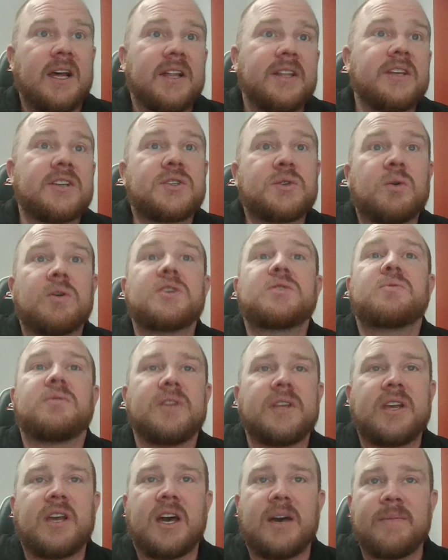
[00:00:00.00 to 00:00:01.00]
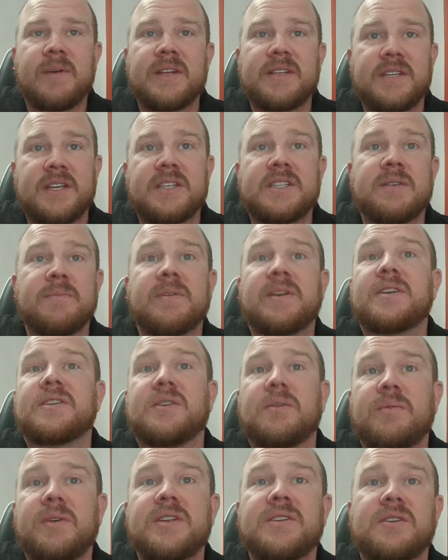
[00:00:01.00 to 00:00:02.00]
This source really caught my attention because
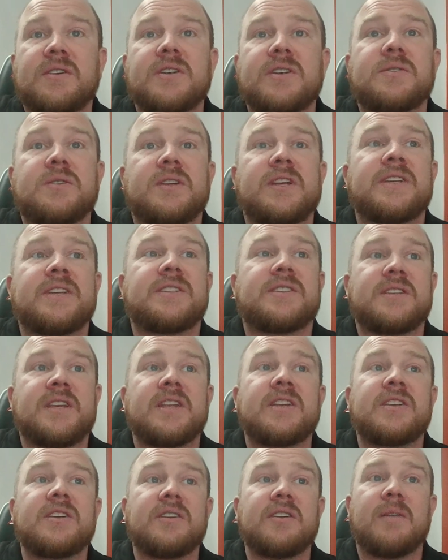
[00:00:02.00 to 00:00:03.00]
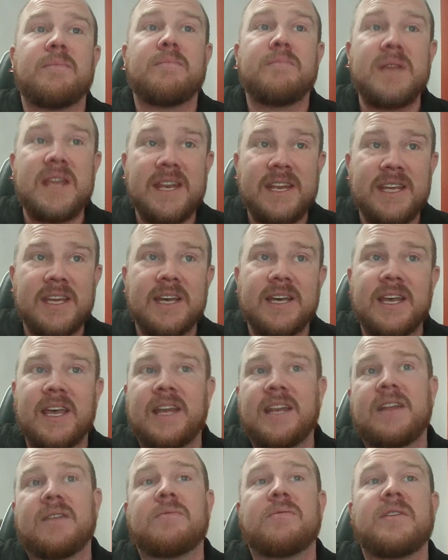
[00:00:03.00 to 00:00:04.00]
the research is centered on media
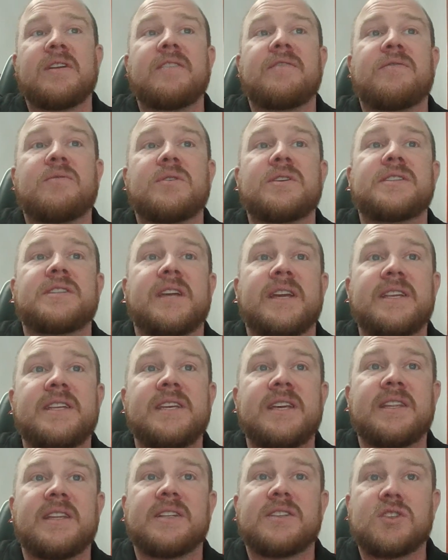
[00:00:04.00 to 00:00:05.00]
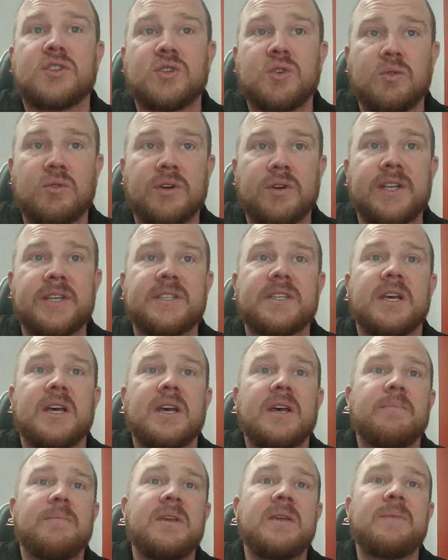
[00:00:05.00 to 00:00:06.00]
and it reinforced the idea that
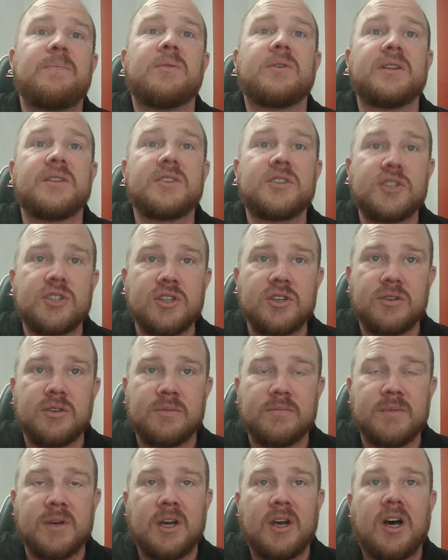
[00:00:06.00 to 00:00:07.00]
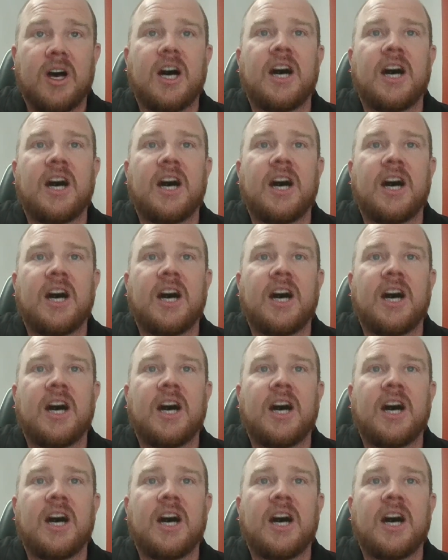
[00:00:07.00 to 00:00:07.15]
stories people consume